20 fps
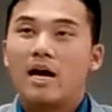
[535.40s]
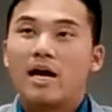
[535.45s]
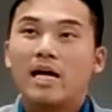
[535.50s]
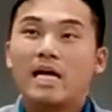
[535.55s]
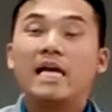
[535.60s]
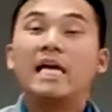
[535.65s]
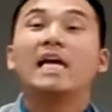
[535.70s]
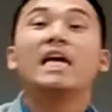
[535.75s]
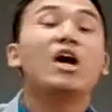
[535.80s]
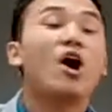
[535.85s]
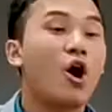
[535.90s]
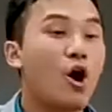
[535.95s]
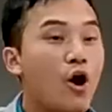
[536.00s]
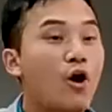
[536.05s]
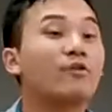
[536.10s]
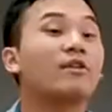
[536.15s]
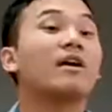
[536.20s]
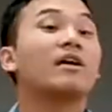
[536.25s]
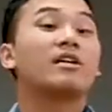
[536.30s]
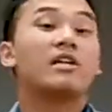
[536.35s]
he
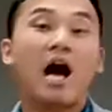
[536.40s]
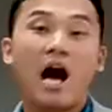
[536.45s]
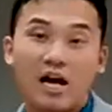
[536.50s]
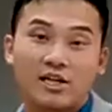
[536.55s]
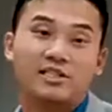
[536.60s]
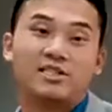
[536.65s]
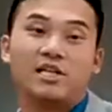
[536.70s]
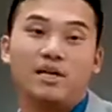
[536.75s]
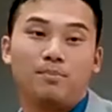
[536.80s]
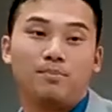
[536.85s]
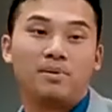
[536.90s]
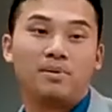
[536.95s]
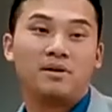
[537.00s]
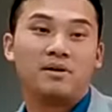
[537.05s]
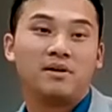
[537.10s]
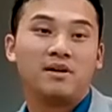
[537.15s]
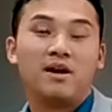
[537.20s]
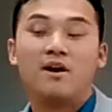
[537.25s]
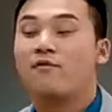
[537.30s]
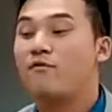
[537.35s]
heard gossip
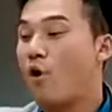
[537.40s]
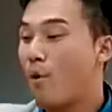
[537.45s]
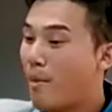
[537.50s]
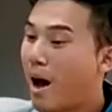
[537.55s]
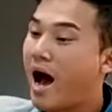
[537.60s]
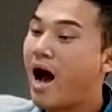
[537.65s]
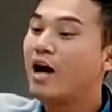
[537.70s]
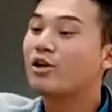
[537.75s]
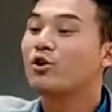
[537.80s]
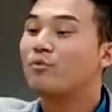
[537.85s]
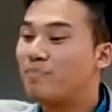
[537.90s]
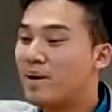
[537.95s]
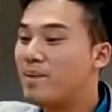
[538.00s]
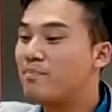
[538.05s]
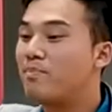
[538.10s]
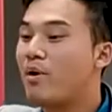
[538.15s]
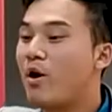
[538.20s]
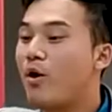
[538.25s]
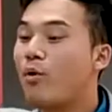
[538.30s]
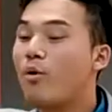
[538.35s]
from other
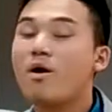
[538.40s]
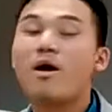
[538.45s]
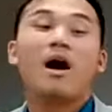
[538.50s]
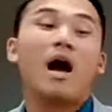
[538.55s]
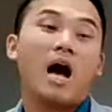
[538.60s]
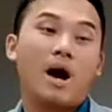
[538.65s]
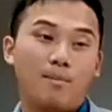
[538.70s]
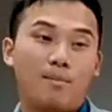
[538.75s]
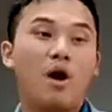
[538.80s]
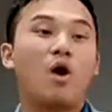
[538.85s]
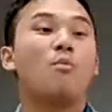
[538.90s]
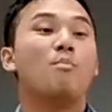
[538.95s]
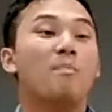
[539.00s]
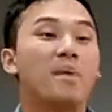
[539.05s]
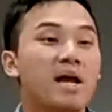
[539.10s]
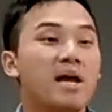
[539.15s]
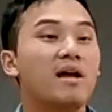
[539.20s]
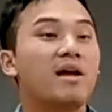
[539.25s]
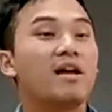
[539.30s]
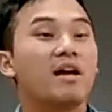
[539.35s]
people about
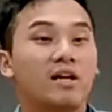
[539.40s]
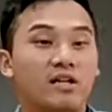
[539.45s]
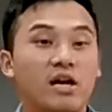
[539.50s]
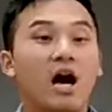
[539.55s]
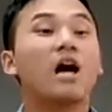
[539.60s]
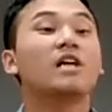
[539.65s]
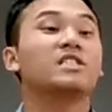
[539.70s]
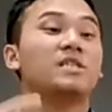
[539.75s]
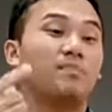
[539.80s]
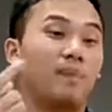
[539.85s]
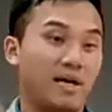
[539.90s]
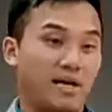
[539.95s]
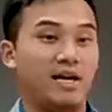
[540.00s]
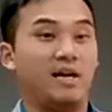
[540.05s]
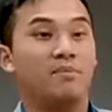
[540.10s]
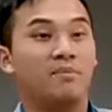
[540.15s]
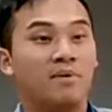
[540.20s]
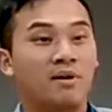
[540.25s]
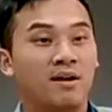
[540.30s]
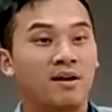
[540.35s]
me gossiping
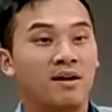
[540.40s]
him.